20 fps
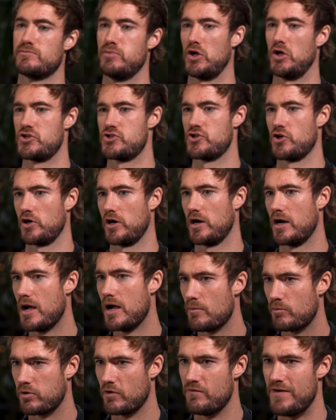blood sugar,
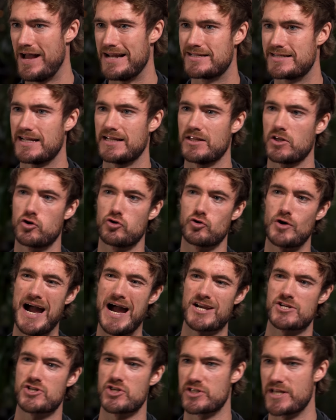preventing the
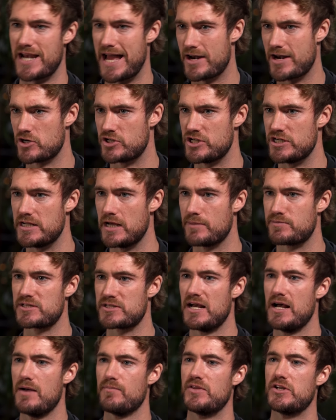crashes and energy dips
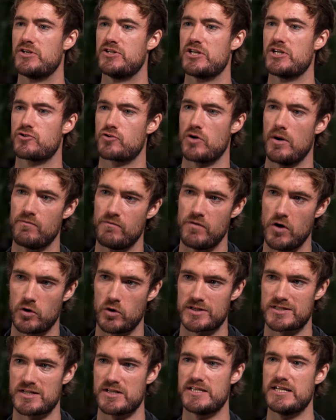that disrupt
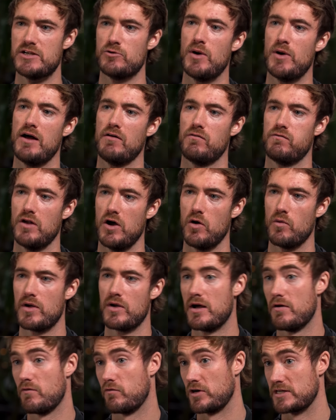focus and derail flow.
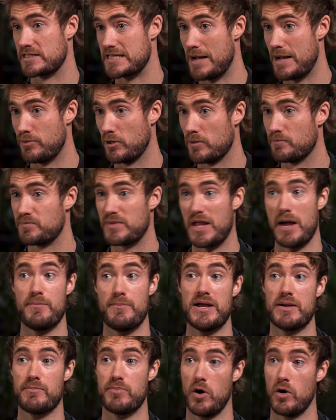For example, a
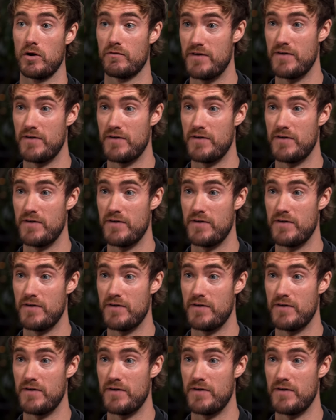big bowl of